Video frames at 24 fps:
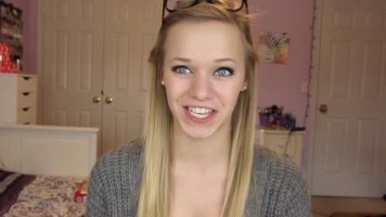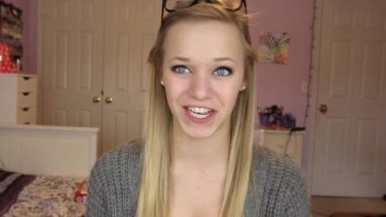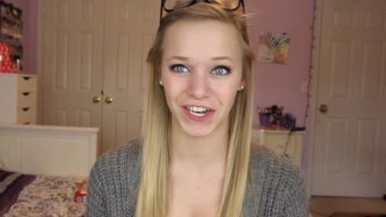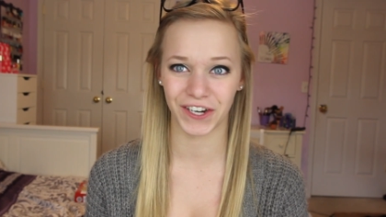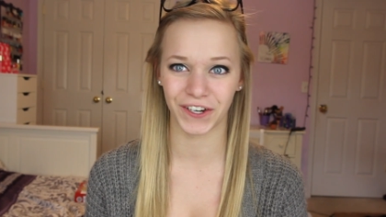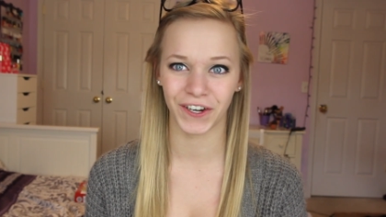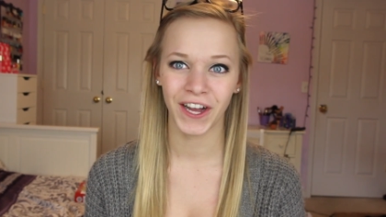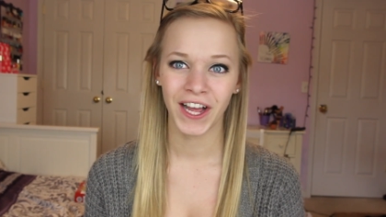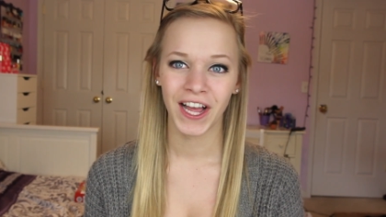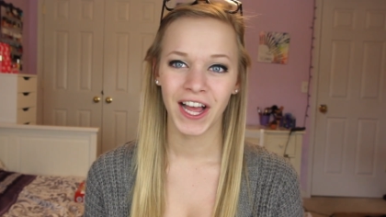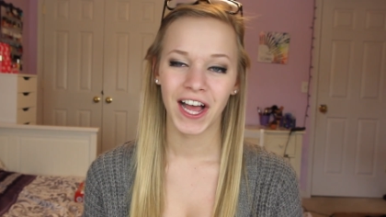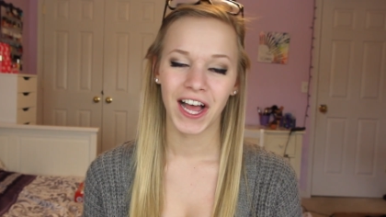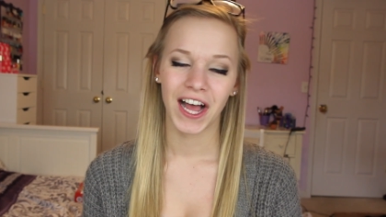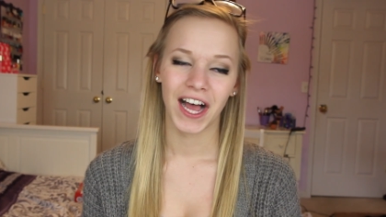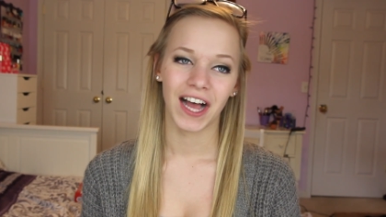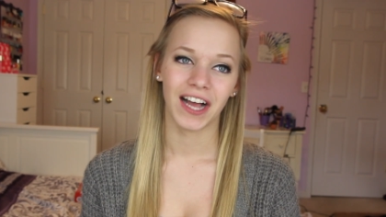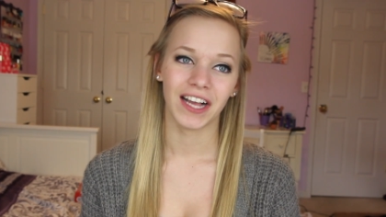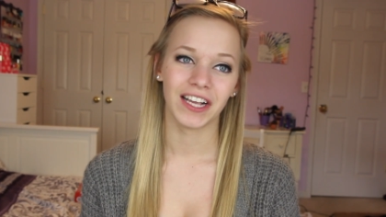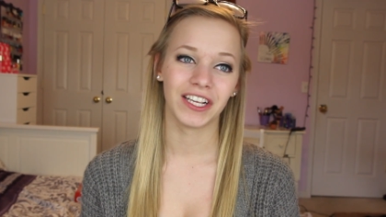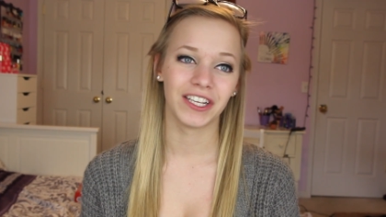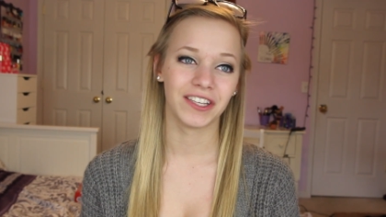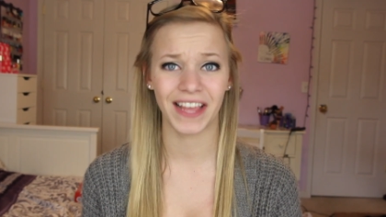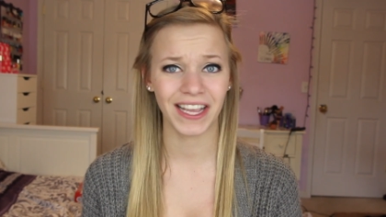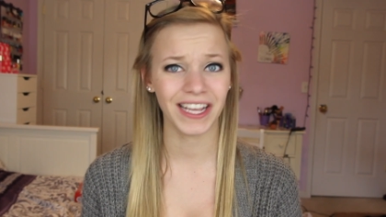So
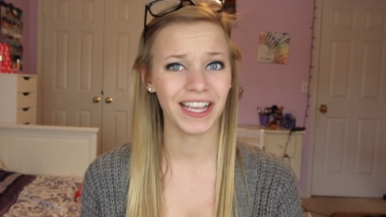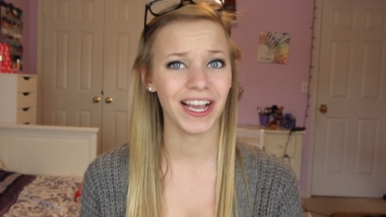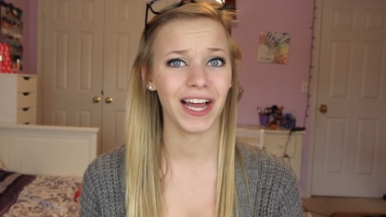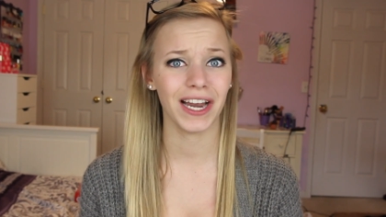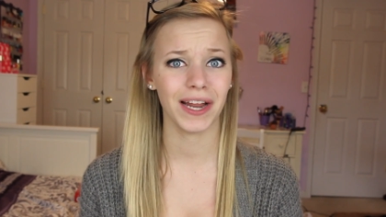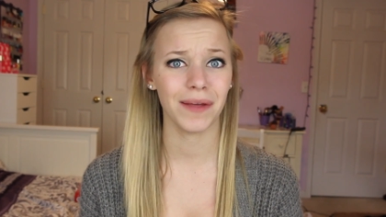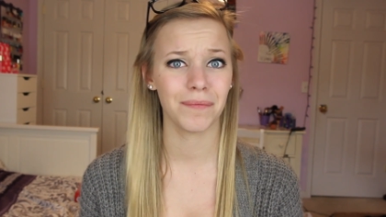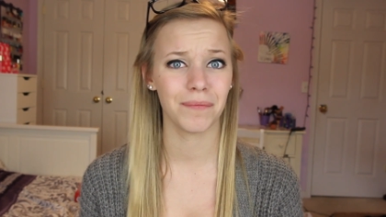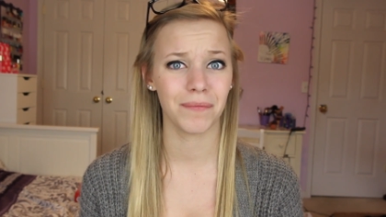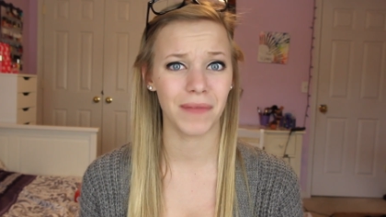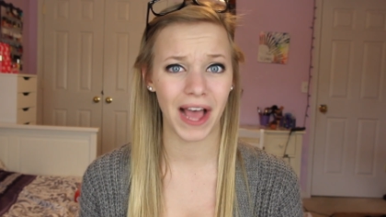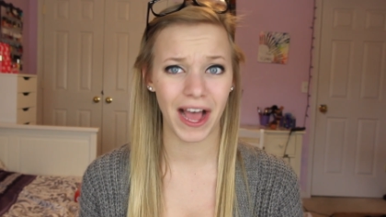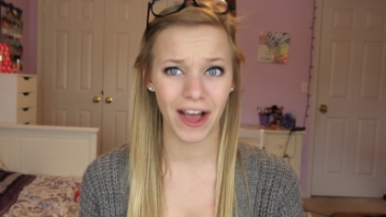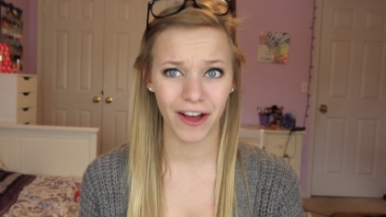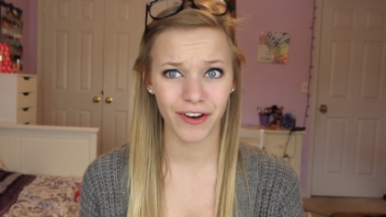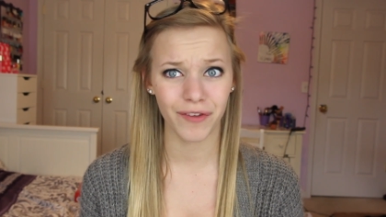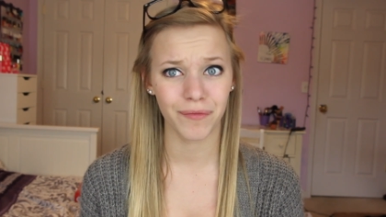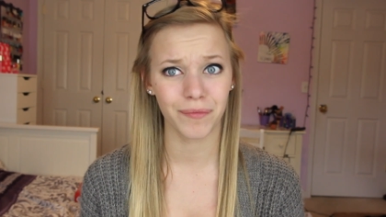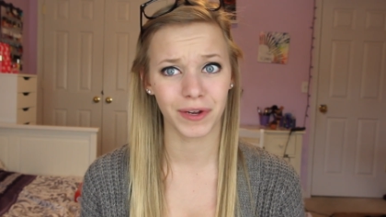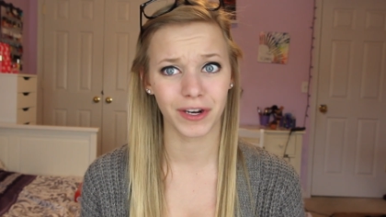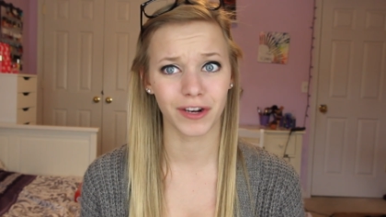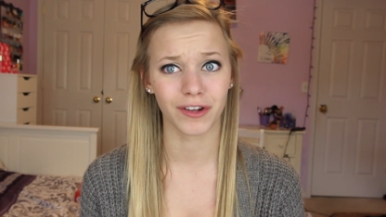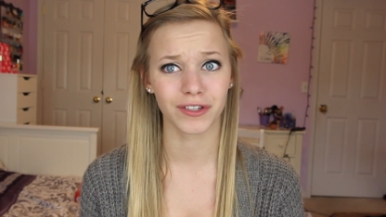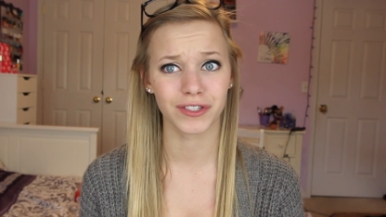think I'm out
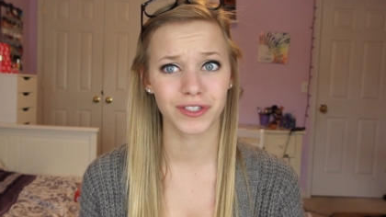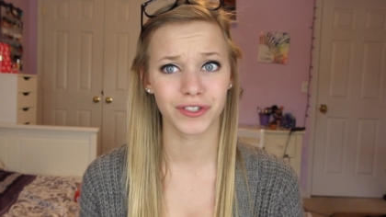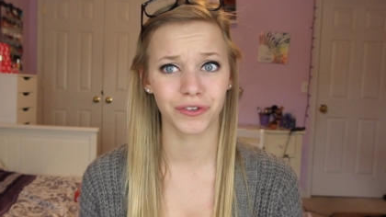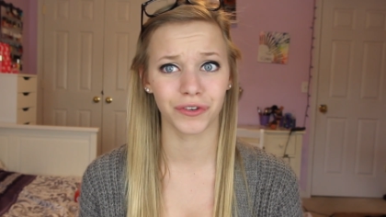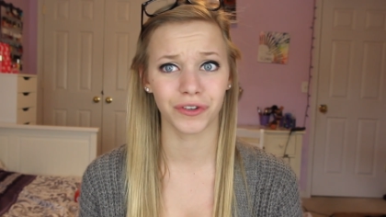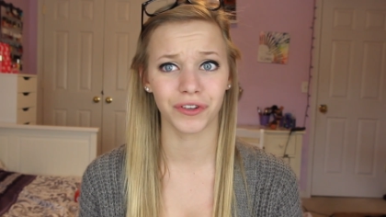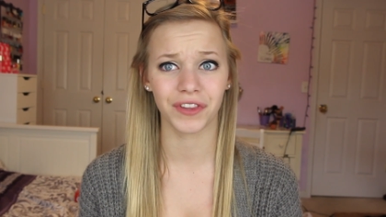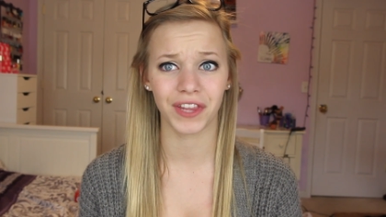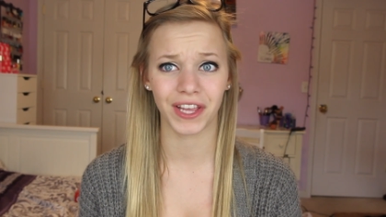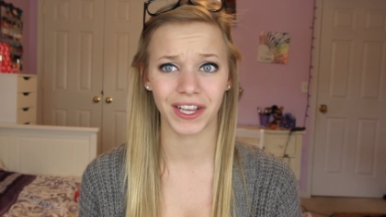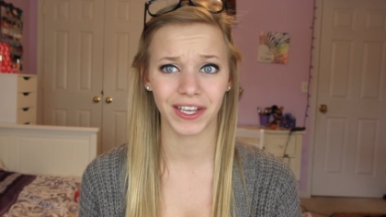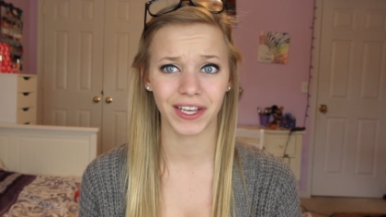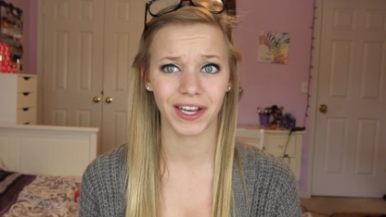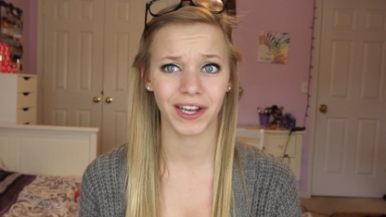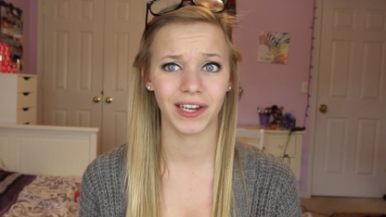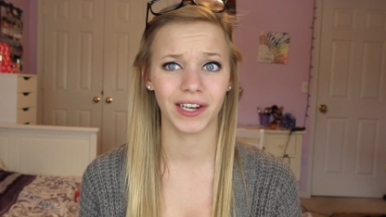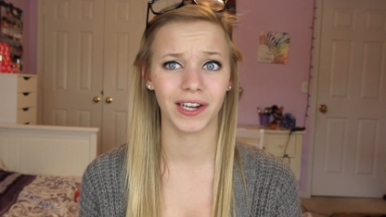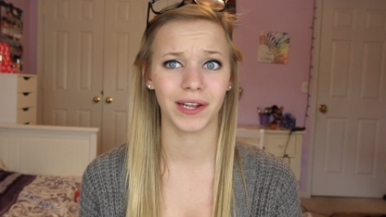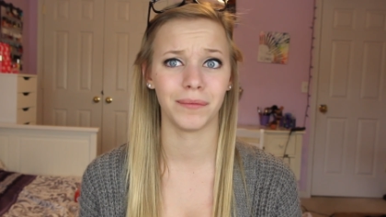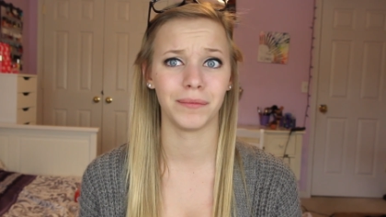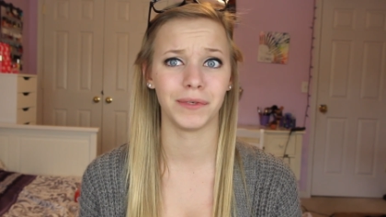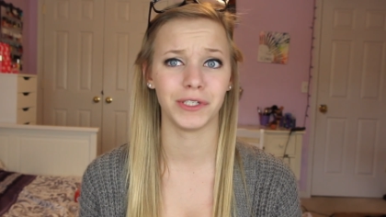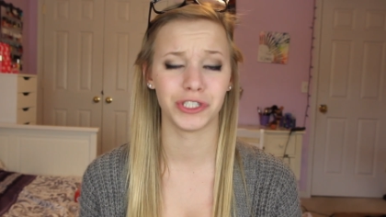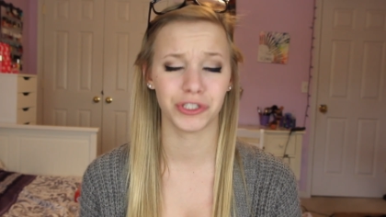of middle school, Thank God
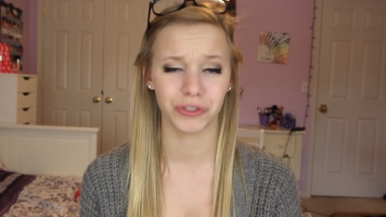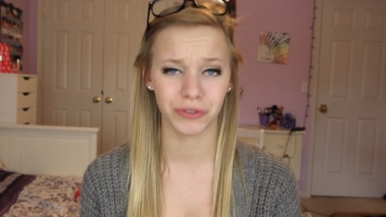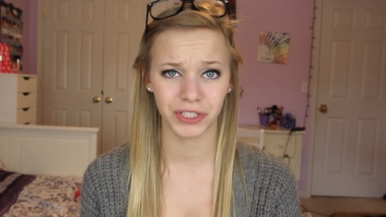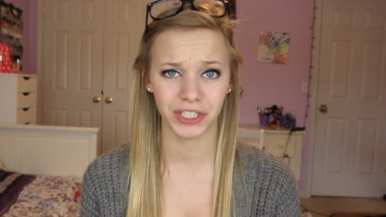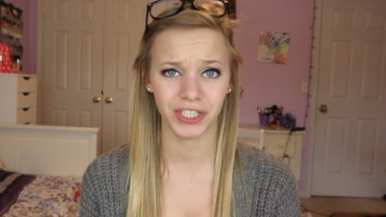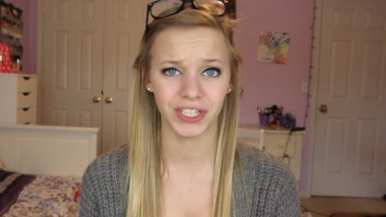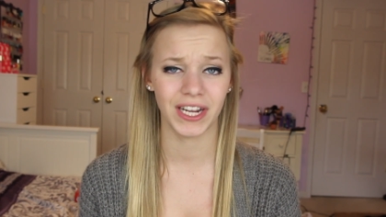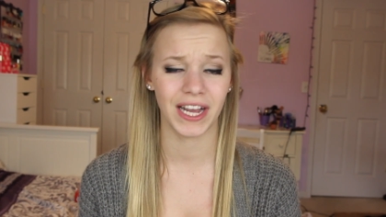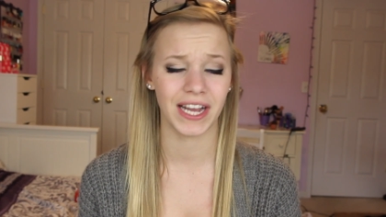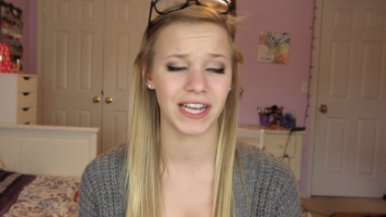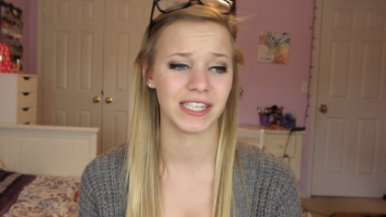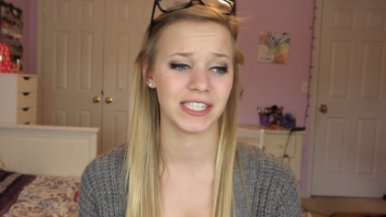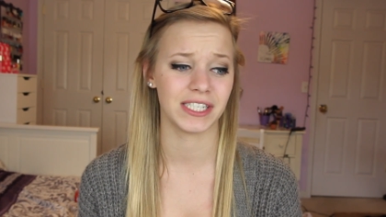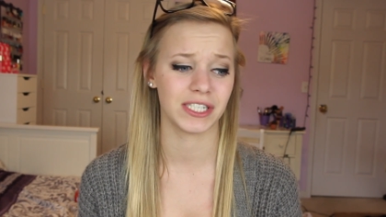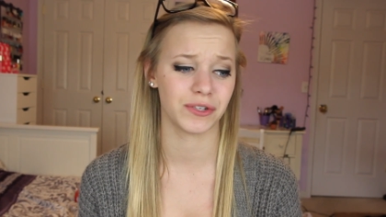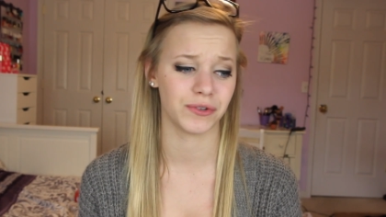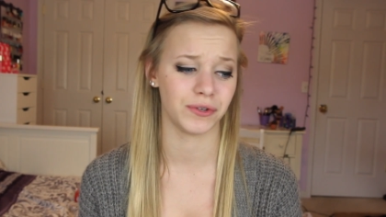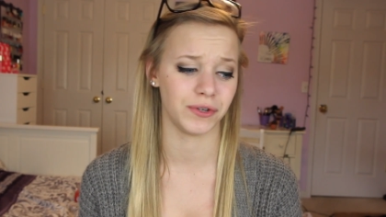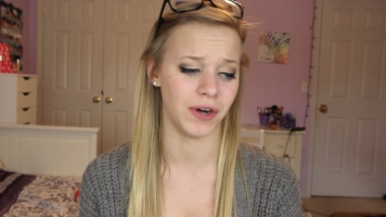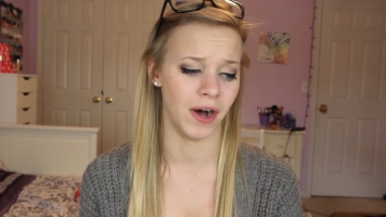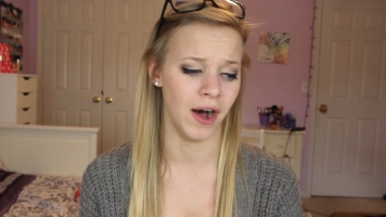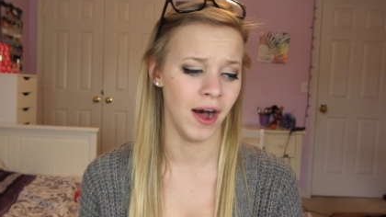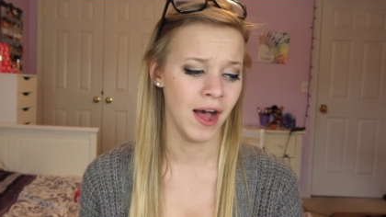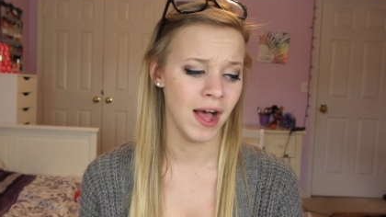I'm a junior in high
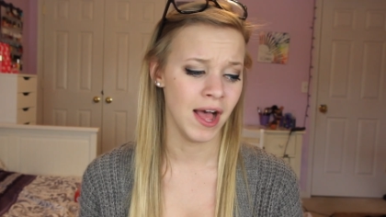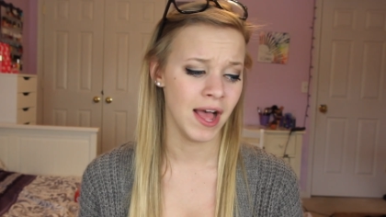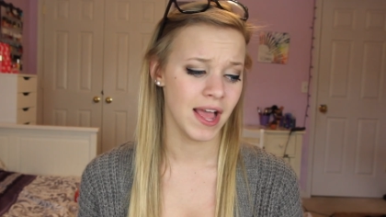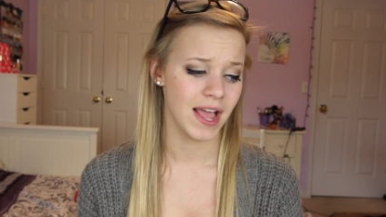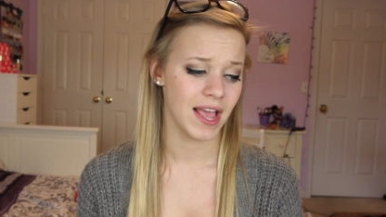school,